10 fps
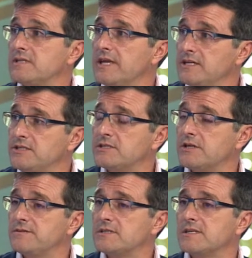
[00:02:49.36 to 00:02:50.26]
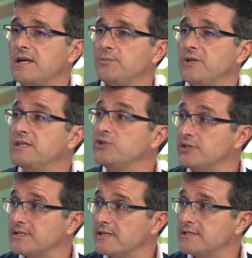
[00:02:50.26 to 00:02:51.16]
energy services companies,
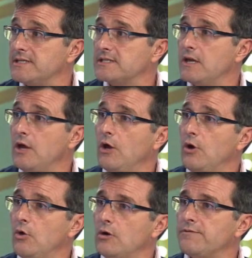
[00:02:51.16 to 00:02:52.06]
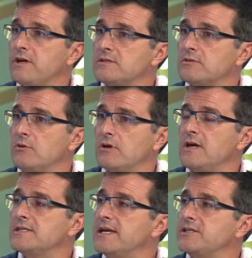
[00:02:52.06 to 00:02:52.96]
utilities, all of those
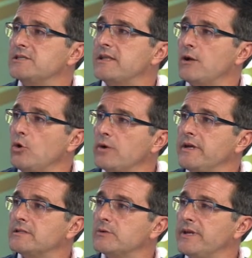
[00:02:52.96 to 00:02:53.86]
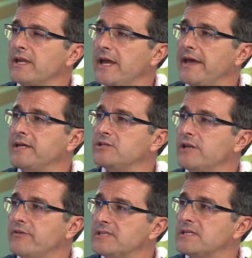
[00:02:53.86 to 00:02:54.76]
organisations that are looking to engage
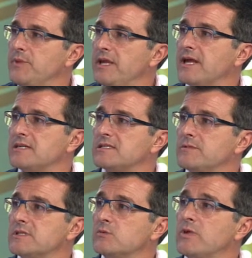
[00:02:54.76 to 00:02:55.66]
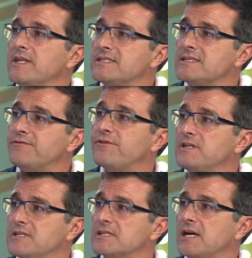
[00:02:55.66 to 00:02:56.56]
their SME customers with a
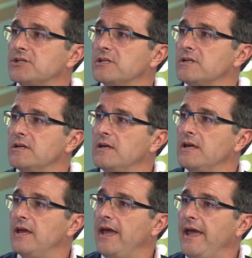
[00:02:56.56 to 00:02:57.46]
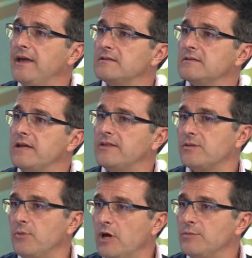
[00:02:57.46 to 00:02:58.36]
different discussion. And at
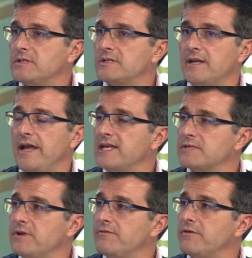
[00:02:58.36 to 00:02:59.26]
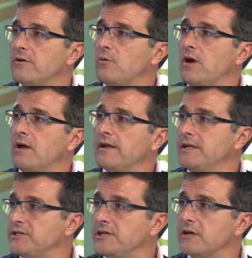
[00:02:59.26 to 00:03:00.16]
the moment, and it has been for a while,
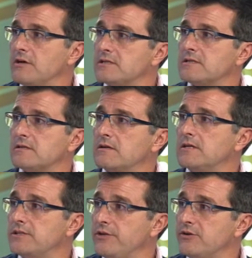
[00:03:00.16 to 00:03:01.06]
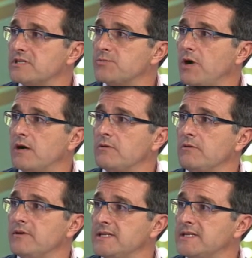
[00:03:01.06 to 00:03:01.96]
energy costs continue to
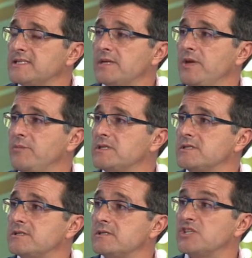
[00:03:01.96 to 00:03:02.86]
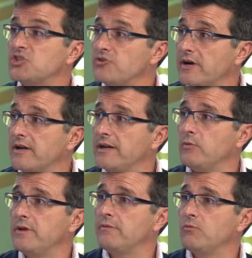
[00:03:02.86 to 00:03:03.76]
spiral. These SME businesses are struggling
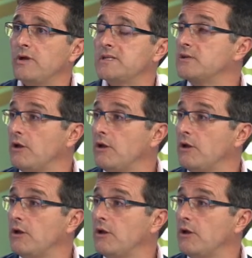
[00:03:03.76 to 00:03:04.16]
with what is no